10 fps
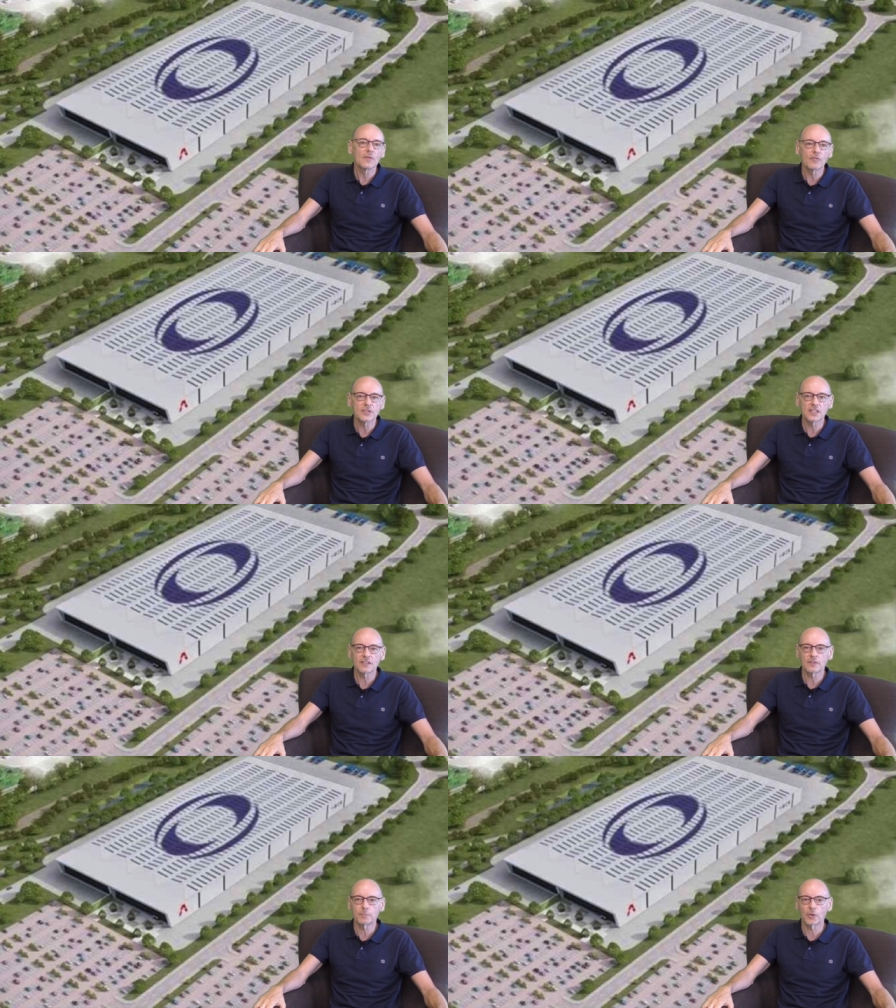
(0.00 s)
obviously
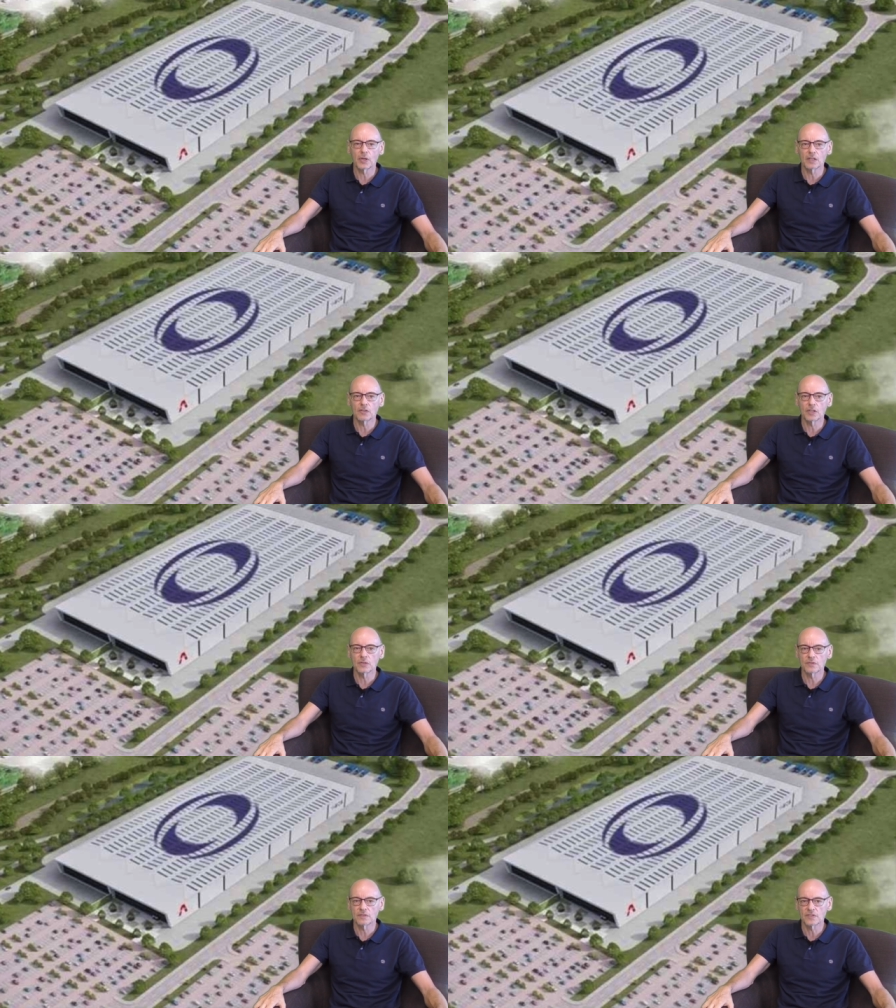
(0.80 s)
as the product
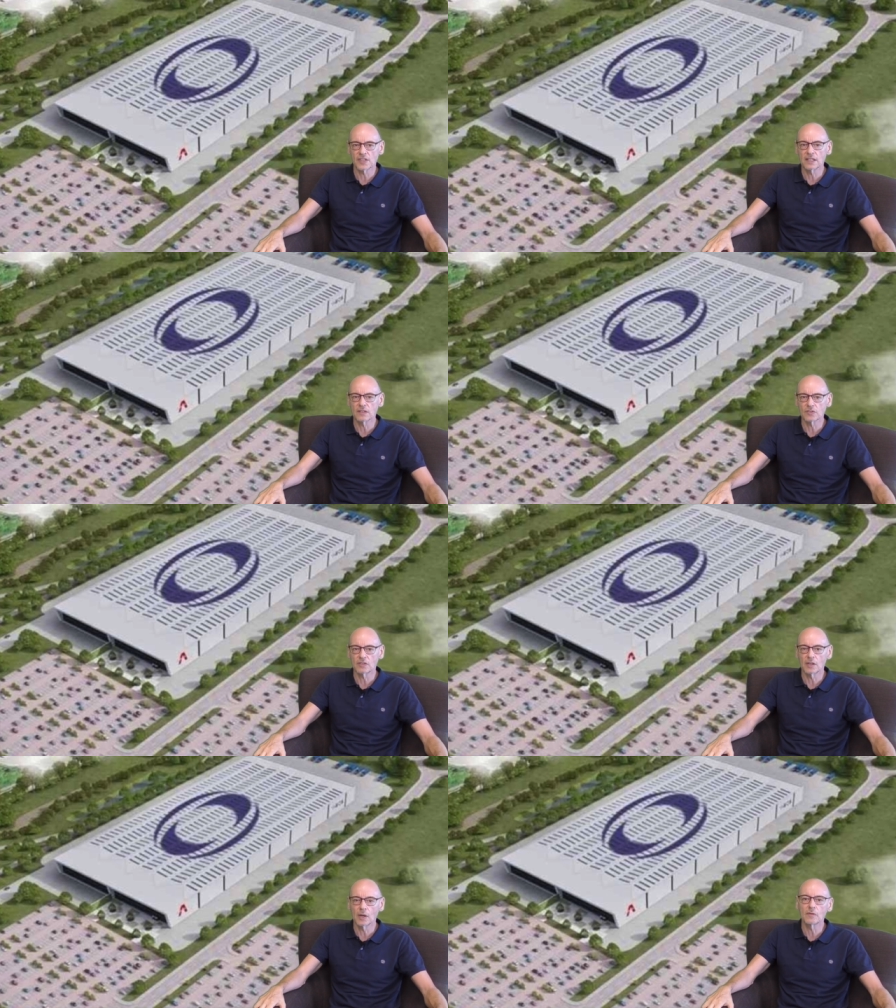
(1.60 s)
grows and sales
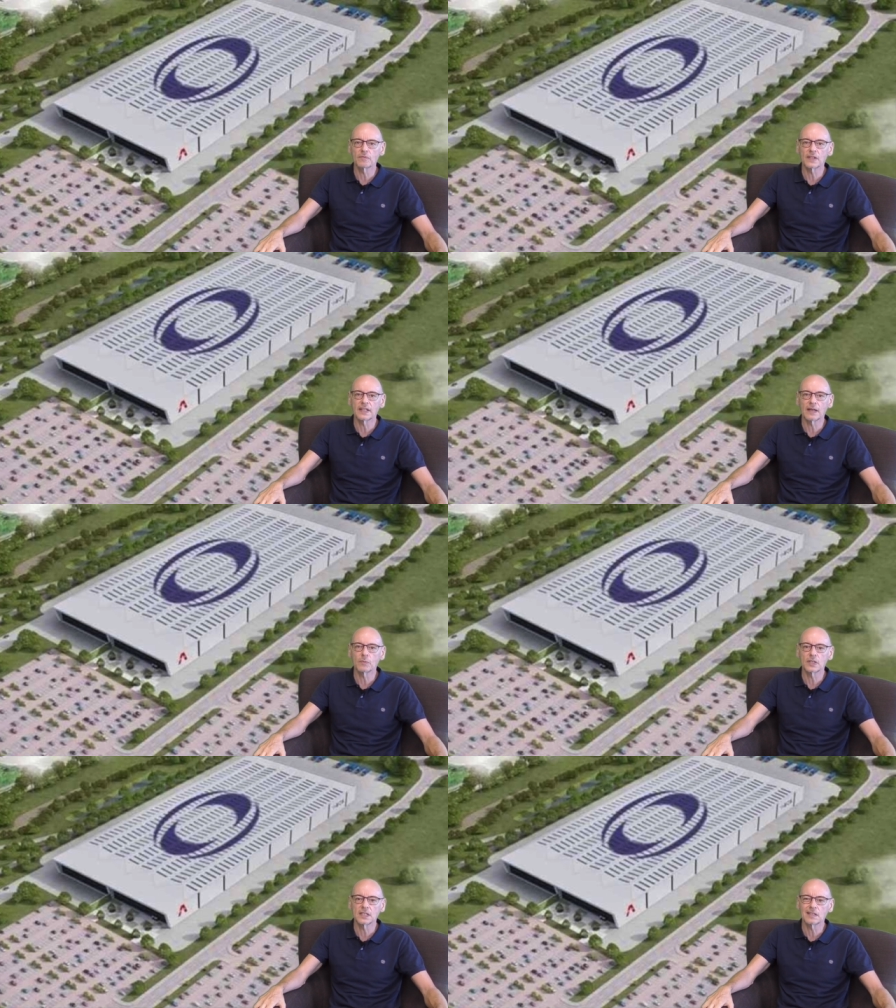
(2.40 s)
grow, hopefully
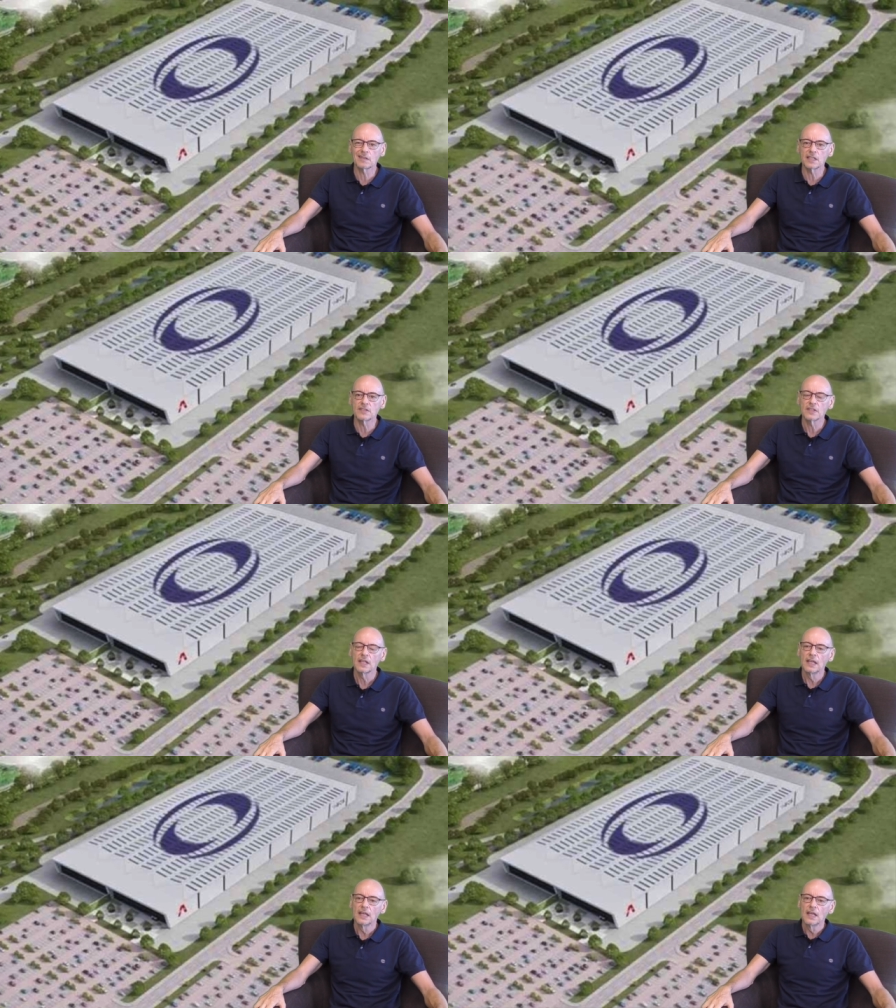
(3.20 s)
that would
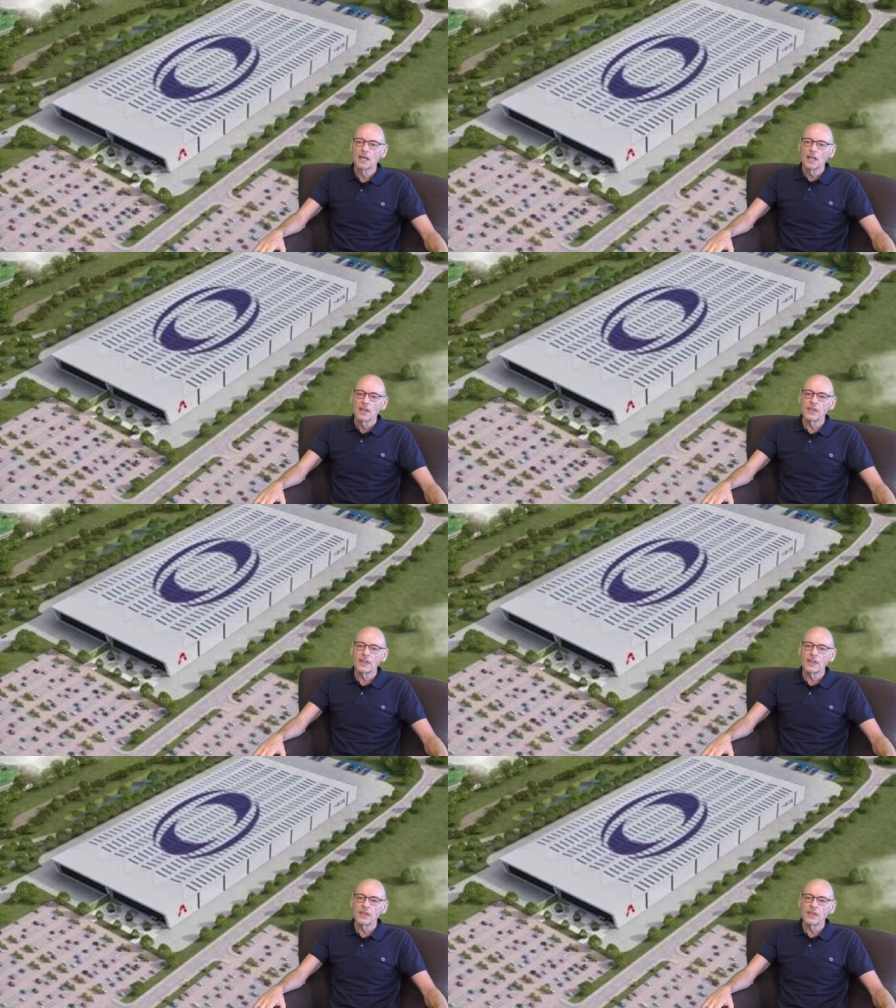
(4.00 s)
increase.